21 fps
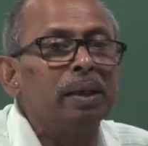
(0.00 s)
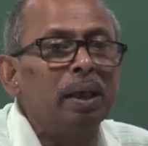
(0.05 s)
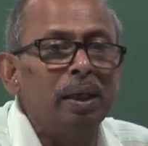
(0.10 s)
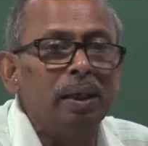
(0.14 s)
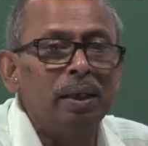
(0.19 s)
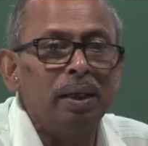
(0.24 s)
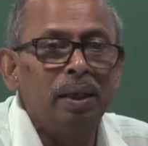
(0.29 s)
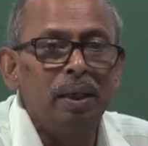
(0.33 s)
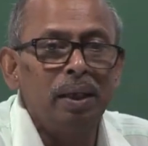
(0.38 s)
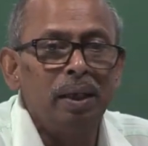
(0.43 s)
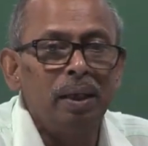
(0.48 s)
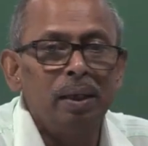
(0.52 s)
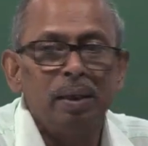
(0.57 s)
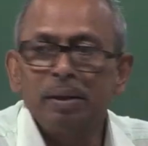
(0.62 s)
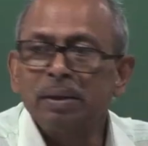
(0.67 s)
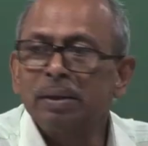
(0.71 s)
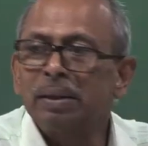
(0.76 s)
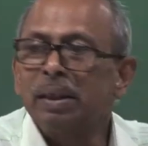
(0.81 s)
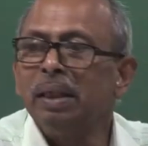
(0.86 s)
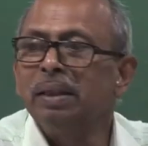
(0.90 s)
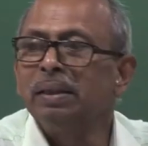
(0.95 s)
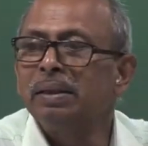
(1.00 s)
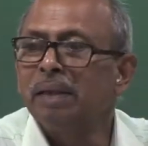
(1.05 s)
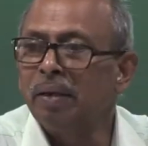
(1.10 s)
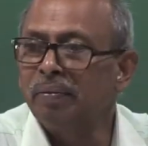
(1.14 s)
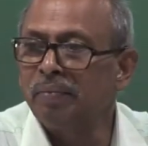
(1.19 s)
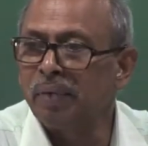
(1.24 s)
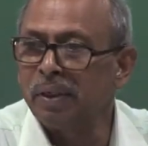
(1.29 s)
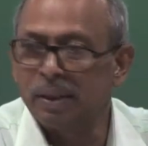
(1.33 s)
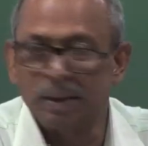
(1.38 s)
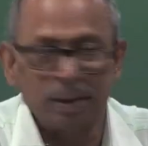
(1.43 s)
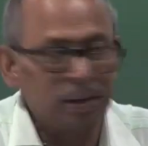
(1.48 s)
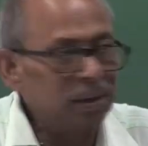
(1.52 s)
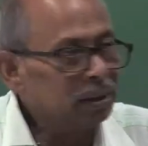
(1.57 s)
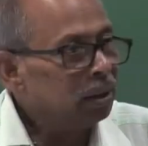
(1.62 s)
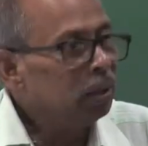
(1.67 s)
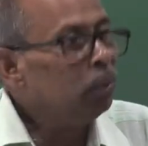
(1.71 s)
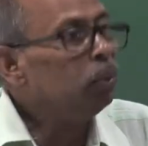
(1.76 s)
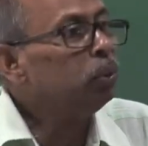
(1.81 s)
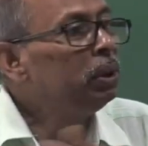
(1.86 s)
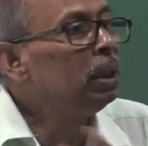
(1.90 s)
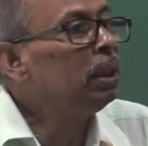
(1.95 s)
the skin surface,
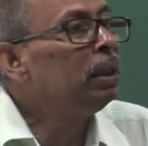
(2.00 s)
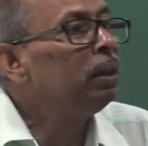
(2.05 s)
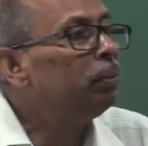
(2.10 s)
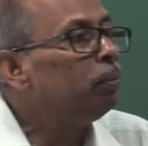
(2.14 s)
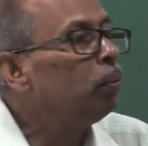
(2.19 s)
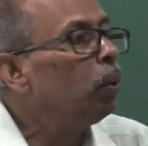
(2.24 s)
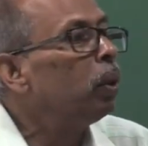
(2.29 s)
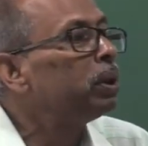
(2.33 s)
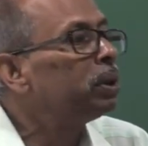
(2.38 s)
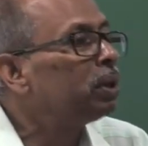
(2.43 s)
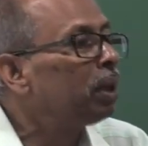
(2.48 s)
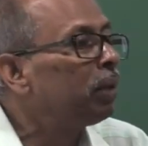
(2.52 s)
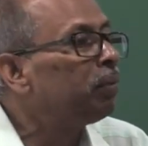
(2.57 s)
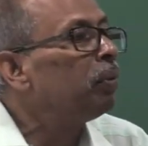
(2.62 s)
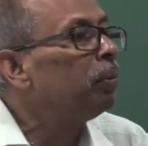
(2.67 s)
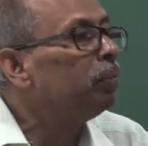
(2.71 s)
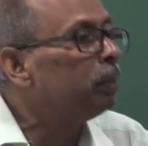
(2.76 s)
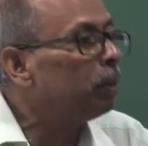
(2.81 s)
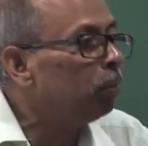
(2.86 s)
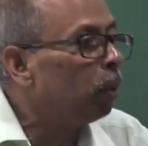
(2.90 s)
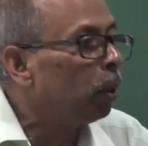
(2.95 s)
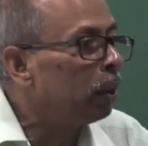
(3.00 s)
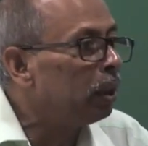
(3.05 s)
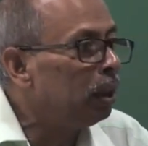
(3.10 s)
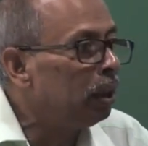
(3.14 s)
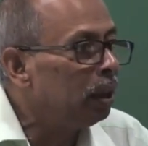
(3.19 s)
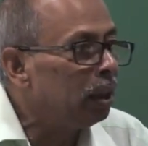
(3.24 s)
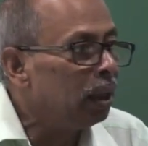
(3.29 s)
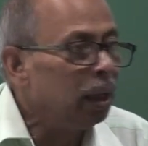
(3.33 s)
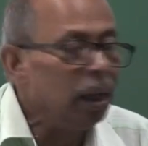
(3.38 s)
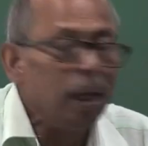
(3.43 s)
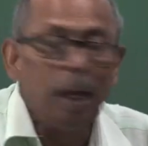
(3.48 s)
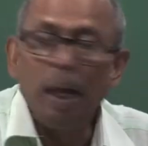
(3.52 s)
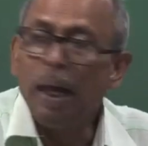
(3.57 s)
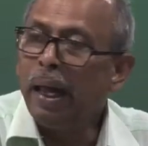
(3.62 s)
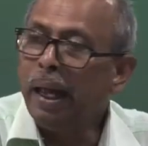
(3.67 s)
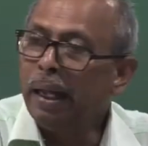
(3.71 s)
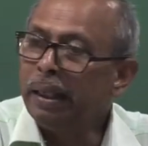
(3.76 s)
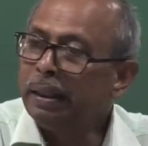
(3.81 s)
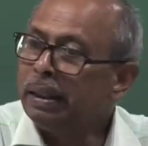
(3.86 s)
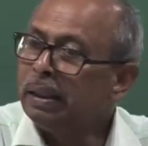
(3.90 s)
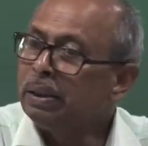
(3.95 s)
losing moisture from the body,
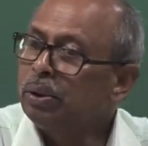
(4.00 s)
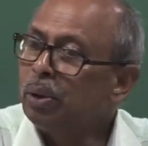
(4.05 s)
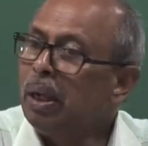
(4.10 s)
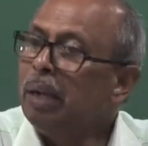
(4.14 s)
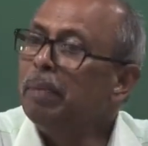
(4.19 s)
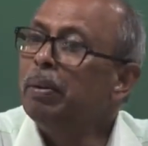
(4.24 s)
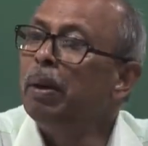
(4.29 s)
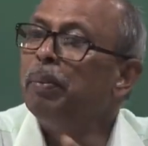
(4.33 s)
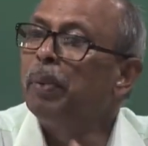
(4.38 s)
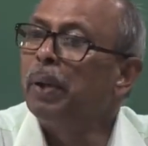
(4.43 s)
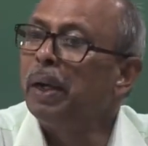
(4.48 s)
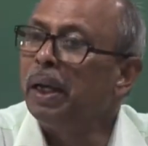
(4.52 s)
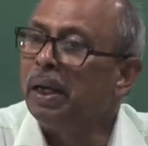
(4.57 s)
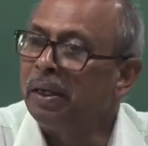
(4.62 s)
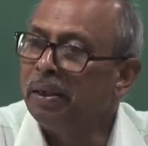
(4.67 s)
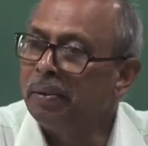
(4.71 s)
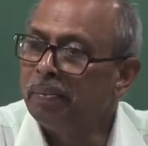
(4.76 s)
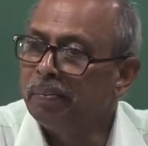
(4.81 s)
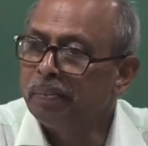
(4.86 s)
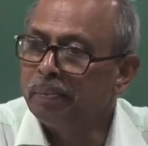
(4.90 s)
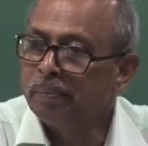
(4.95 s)
and this will evaporate.